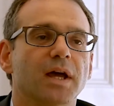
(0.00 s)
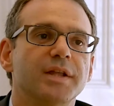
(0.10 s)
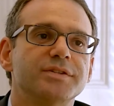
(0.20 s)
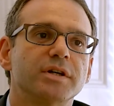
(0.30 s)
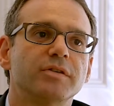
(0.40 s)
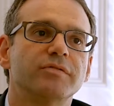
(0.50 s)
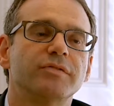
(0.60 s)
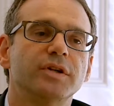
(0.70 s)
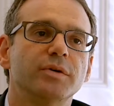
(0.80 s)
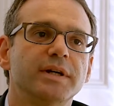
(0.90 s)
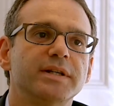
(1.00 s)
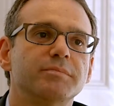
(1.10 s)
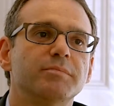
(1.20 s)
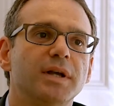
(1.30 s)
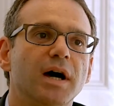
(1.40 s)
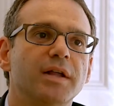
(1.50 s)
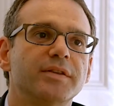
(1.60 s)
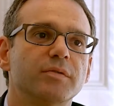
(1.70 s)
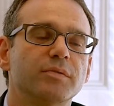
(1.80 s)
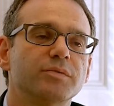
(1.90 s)
And so fluid and blood
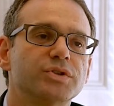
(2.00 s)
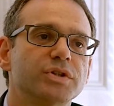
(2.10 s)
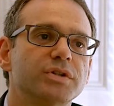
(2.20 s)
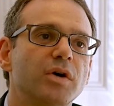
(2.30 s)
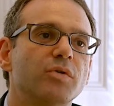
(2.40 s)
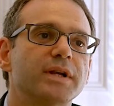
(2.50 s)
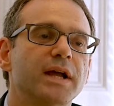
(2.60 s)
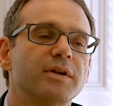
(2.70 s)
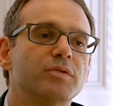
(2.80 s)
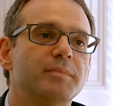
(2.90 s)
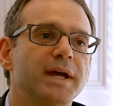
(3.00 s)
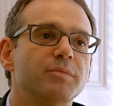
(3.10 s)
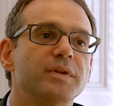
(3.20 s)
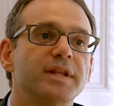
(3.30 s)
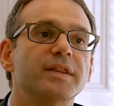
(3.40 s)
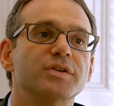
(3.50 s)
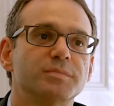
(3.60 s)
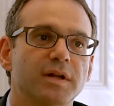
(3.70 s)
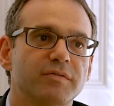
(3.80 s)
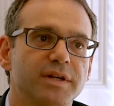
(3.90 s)
that should ordinarily remain within those
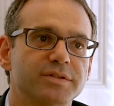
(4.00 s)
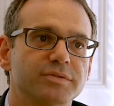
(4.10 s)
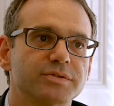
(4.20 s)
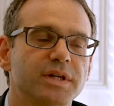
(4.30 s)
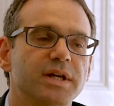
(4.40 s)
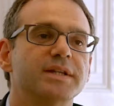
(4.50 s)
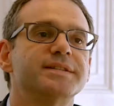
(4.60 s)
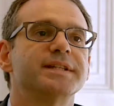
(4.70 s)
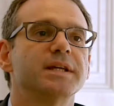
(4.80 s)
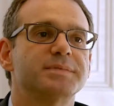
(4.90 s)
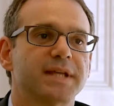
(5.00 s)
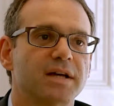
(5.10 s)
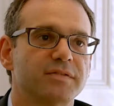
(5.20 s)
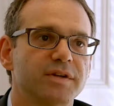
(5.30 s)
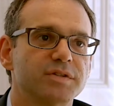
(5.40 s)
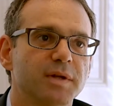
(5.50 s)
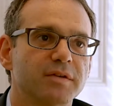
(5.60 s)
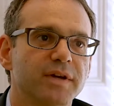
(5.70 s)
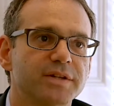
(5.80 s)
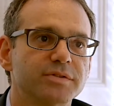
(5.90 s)
blood vessels seeps out of those
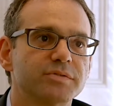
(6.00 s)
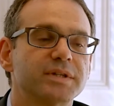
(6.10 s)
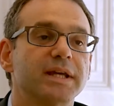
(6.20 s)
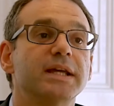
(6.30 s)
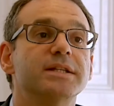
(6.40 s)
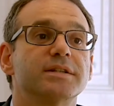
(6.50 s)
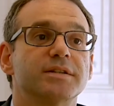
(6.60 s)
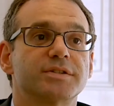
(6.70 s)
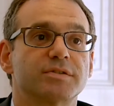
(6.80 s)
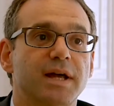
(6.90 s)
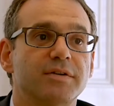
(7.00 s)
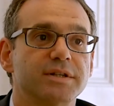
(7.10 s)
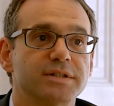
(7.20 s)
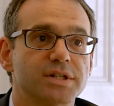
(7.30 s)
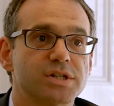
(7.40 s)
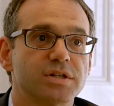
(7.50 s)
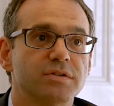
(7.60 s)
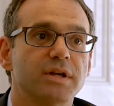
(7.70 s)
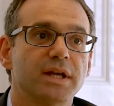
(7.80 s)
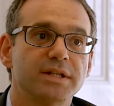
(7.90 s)
blood vessels into the surrounding
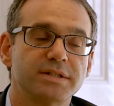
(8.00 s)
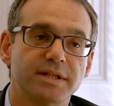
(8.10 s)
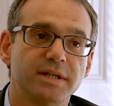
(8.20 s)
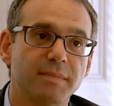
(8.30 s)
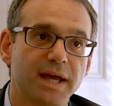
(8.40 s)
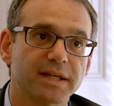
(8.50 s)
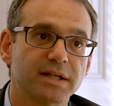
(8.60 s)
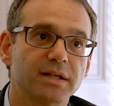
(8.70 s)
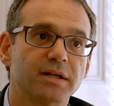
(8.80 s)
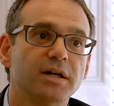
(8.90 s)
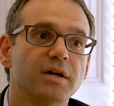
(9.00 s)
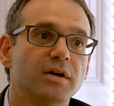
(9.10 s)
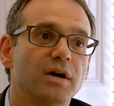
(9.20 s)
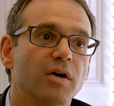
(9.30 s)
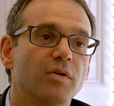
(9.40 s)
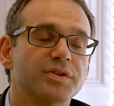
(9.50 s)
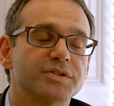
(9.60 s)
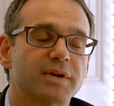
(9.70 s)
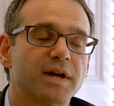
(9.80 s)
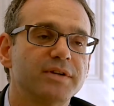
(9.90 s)
tissue, into the macula or the
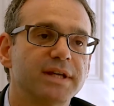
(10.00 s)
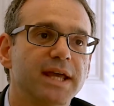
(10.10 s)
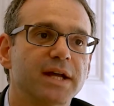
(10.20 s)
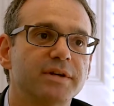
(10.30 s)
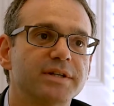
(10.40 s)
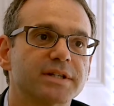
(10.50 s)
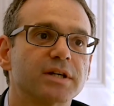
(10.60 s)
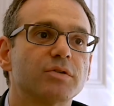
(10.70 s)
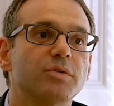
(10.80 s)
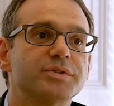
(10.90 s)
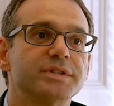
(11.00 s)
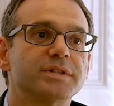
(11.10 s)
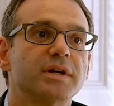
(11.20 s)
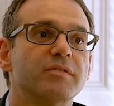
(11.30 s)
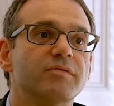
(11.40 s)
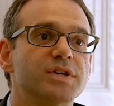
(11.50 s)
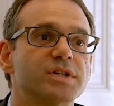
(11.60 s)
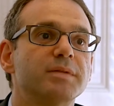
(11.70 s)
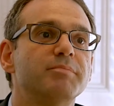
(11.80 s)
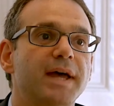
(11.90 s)
surrounding areas, and causes
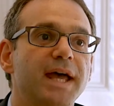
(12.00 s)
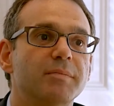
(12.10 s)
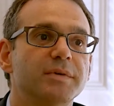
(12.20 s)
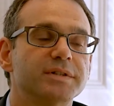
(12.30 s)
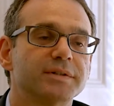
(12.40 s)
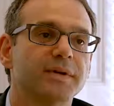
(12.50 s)
visual impairment,